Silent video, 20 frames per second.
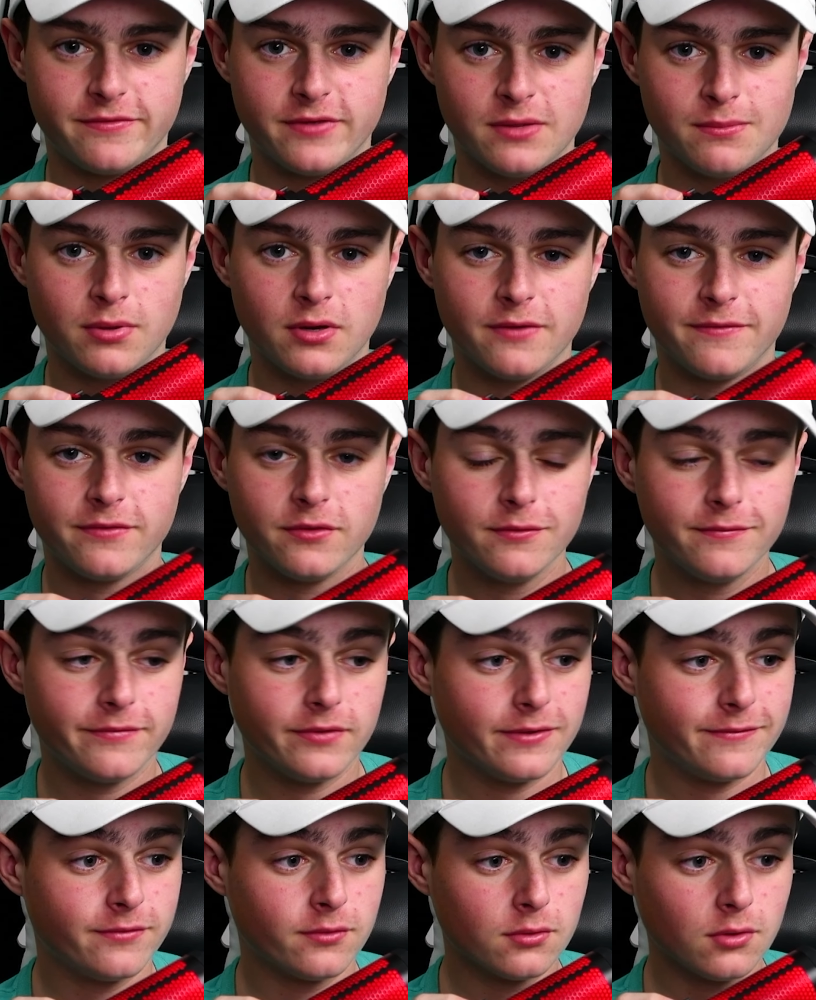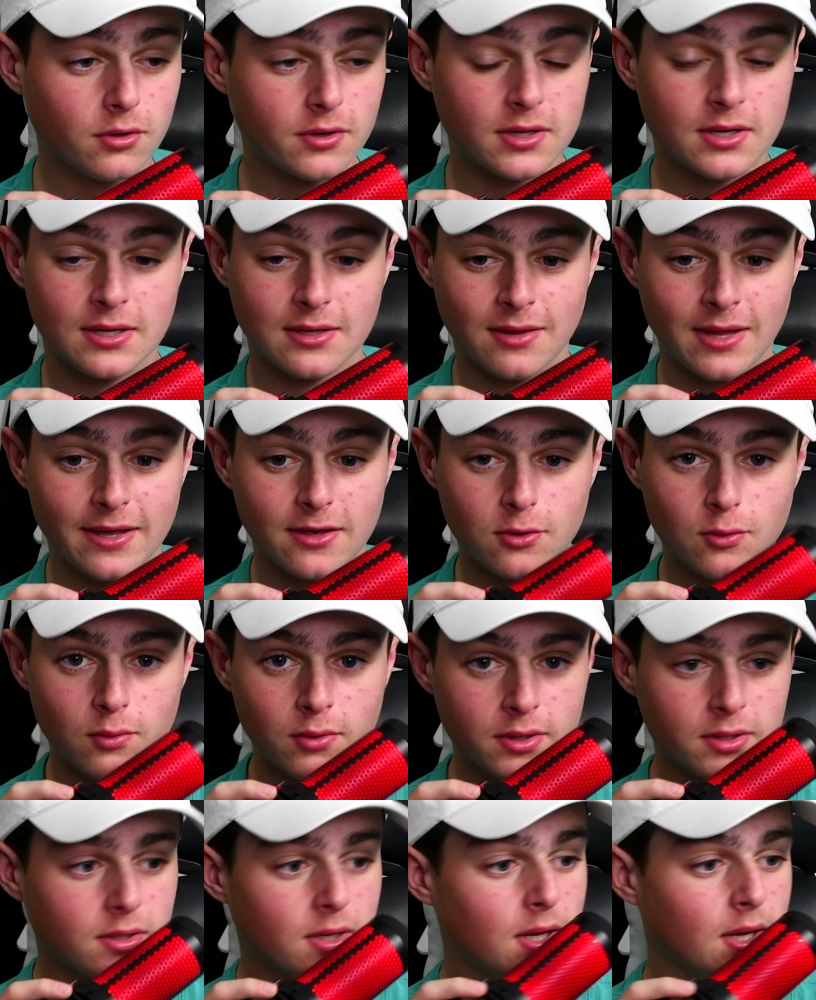But if you if you're looking at
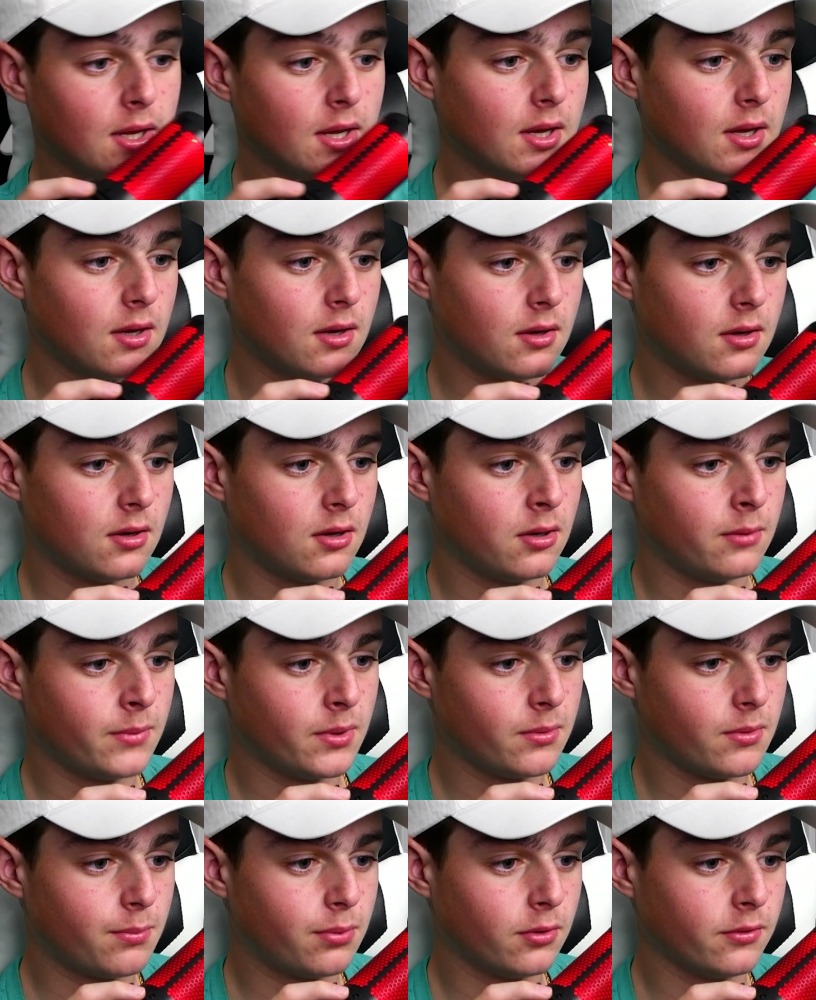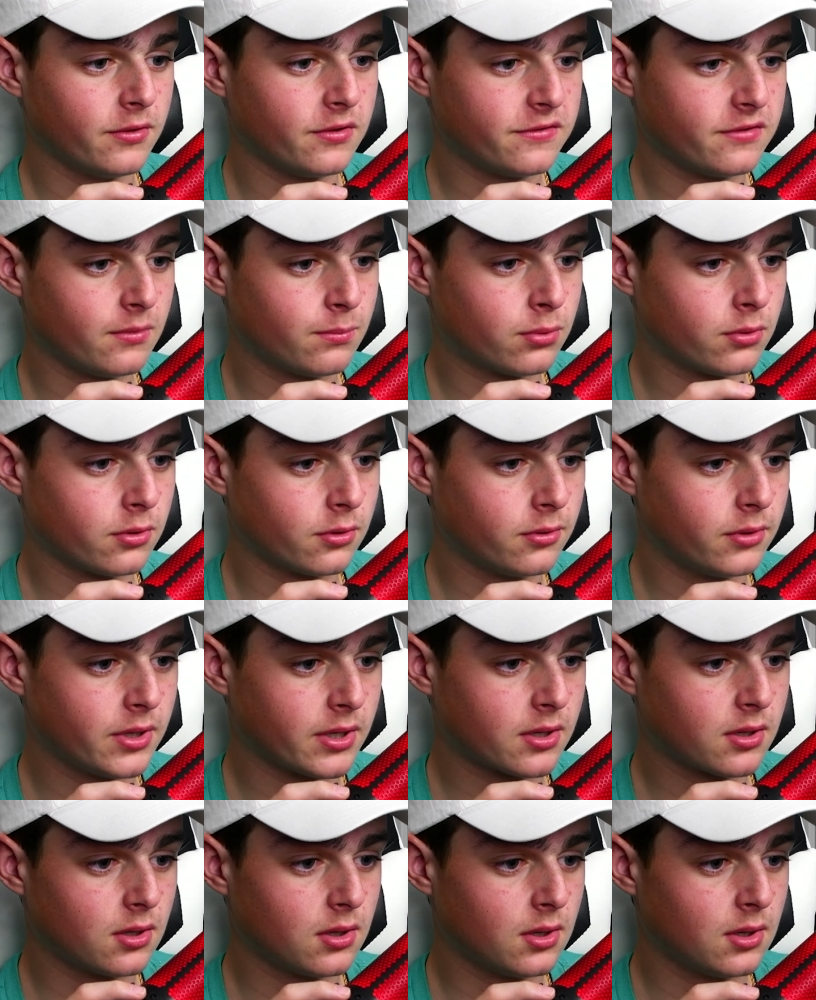Litecoin, um, let me pull this up real quick.